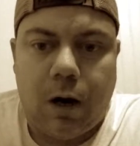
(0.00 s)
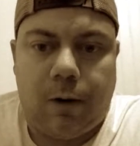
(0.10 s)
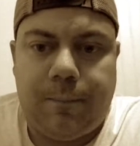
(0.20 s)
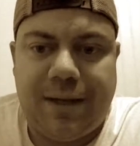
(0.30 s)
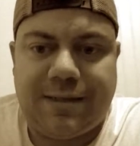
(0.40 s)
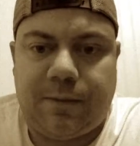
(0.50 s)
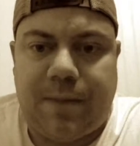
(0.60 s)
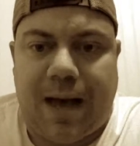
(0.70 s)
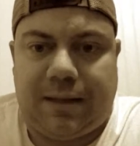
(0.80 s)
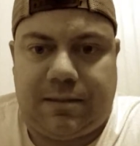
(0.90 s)
are basic
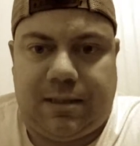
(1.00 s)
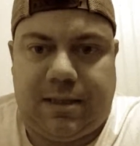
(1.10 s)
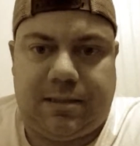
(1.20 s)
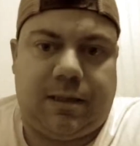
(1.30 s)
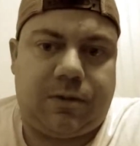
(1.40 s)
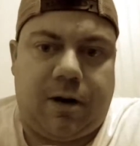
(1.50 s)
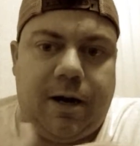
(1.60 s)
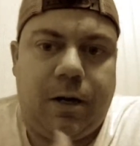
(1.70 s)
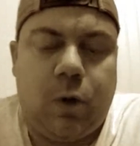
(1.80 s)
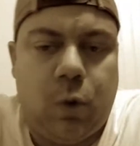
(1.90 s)
batting statistics,
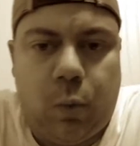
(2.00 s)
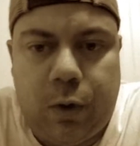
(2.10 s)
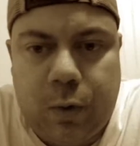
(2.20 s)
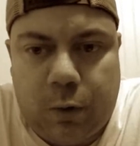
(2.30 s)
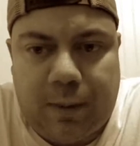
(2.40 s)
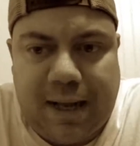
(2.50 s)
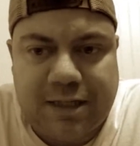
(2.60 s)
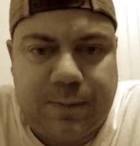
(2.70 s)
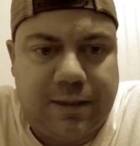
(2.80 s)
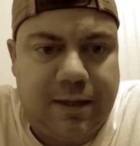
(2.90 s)
right? One notable
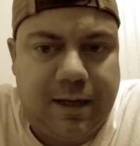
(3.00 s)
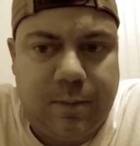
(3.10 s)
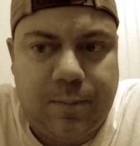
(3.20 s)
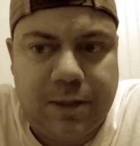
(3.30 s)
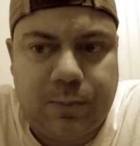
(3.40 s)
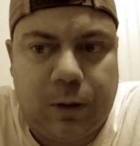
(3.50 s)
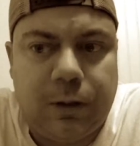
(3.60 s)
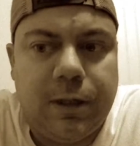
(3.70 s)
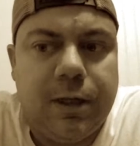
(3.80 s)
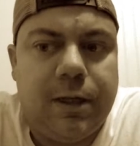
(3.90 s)
aspect of the game of
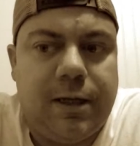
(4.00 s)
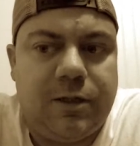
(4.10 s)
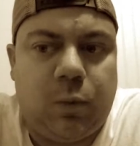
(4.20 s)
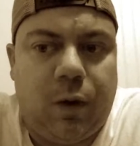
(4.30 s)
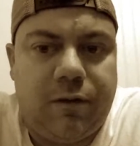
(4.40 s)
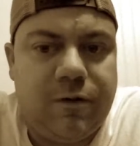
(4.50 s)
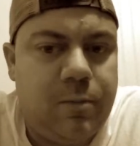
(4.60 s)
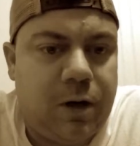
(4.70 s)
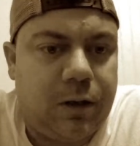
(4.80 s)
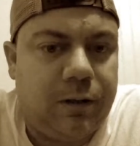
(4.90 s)
baseball is the wealth of
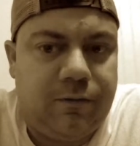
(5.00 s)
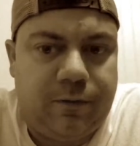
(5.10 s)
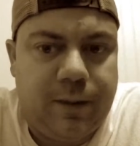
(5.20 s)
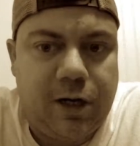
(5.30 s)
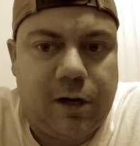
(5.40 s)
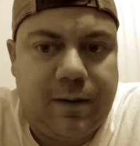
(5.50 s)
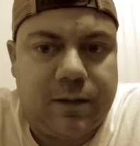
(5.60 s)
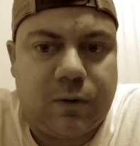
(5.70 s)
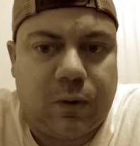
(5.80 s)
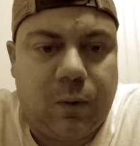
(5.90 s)
numerical information
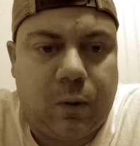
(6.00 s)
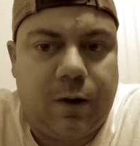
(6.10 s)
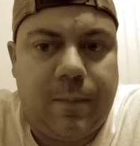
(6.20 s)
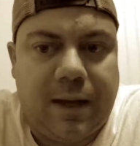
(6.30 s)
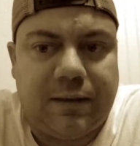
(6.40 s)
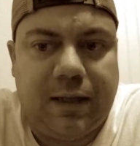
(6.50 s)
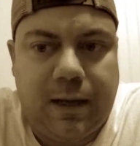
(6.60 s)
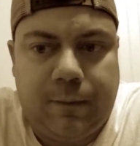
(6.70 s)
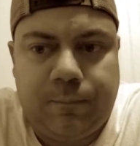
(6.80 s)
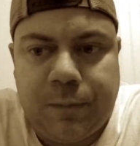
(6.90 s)
that's recorded about the
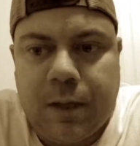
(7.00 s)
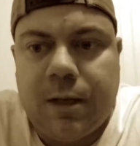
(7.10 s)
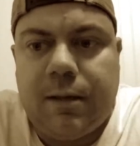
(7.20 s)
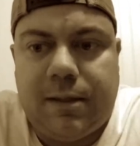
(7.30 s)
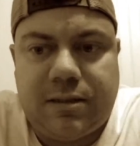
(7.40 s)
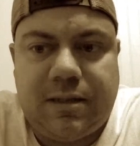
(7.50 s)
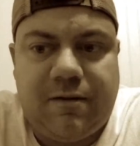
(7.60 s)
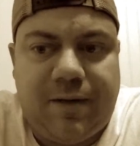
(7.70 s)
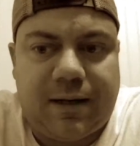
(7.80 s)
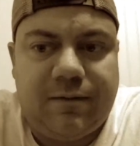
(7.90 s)
game. This is the
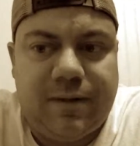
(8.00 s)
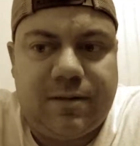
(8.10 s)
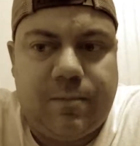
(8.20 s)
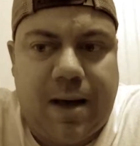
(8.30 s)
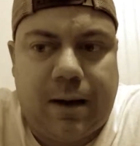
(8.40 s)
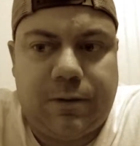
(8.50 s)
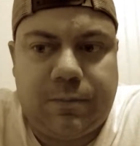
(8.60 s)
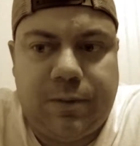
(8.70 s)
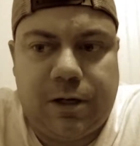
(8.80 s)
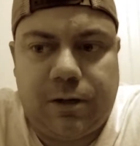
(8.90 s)
effectiveness of batters
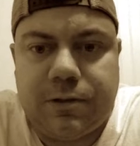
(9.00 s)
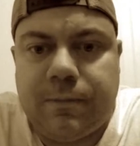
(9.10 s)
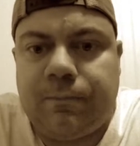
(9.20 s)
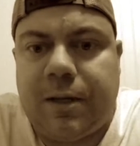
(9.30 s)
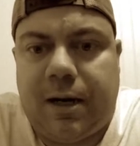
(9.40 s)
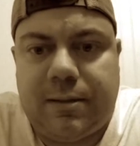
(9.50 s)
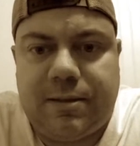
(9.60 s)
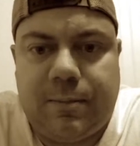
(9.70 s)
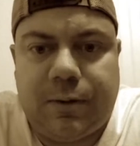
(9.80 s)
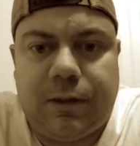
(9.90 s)
and pitchers, and it's
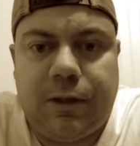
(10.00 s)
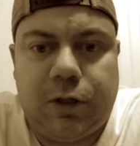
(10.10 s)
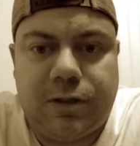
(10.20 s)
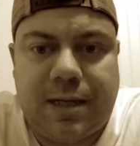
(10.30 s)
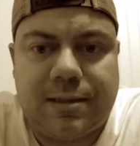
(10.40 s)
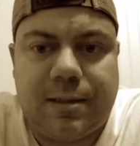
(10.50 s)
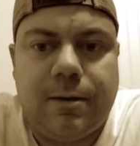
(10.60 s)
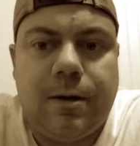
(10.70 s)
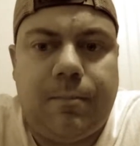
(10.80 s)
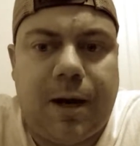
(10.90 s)
typically assessed
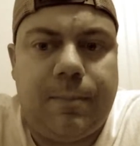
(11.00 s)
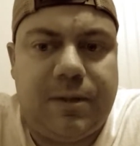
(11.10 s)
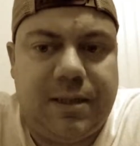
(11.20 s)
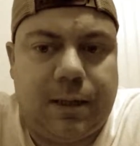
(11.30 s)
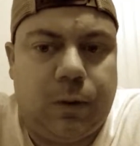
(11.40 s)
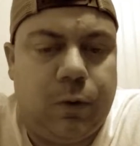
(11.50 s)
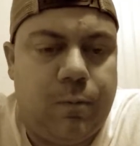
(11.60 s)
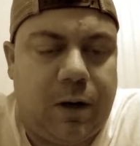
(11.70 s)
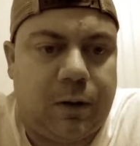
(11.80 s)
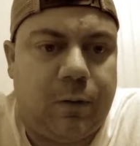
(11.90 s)
by particular
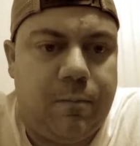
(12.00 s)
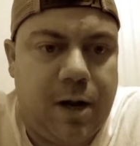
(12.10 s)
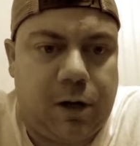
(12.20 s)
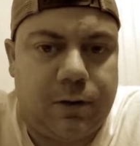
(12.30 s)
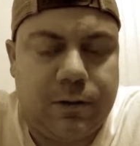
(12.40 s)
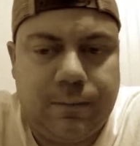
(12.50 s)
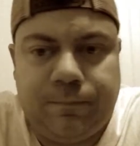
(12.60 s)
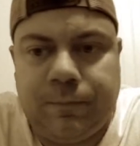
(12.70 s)
numerical measures.